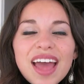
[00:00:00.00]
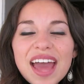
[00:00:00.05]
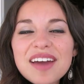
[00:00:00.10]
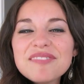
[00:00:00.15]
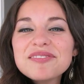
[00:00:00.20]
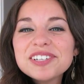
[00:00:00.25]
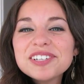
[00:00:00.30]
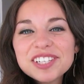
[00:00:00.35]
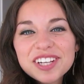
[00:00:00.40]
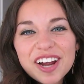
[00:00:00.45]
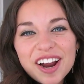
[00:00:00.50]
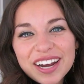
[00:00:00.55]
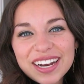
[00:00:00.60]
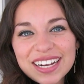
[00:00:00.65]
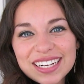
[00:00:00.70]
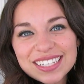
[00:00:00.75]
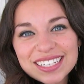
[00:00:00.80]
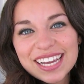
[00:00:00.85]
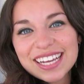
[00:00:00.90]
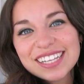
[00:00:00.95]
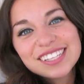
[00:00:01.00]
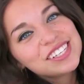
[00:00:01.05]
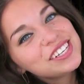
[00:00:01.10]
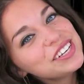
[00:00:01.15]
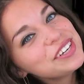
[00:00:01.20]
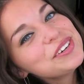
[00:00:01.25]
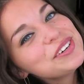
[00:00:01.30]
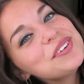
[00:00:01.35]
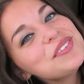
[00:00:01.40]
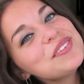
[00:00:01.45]
and we're starting day
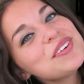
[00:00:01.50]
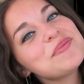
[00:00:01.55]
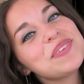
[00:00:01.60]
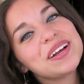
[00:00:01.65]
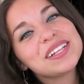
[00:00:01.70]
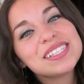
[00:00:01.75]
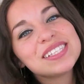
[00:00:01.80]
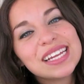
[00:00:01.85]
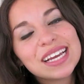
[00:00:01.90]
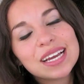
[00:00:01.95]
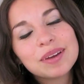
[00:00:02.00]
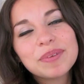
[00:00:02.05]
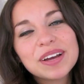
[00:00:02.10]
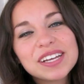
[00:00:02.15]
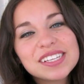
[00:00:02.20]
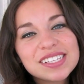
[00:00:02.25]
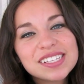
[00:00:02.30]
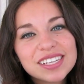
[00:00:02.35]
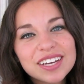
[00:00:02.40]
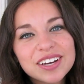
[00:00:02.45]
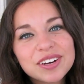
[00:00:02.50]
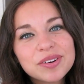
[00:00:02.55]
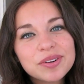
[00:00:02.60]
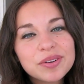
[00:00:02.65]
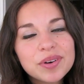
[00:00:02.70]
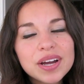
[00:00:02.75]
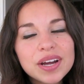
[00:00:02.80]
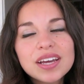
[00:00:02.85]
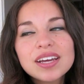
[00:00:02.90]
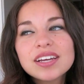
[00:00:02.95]
two. We're about to take a bus to
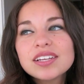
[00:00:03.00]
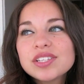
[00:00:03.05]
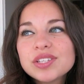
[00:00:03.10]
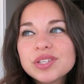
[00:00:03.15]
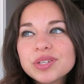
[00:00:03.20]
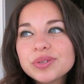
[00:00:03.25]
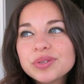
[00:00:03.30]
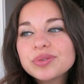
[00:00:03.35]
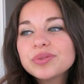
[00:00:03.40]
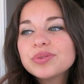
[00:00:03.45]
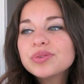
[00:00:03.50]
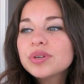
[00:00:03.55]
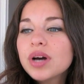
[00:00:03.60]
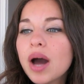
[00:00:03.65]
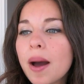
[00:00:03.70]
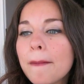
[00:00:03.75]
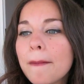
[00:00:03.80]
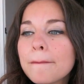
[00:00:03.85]
go to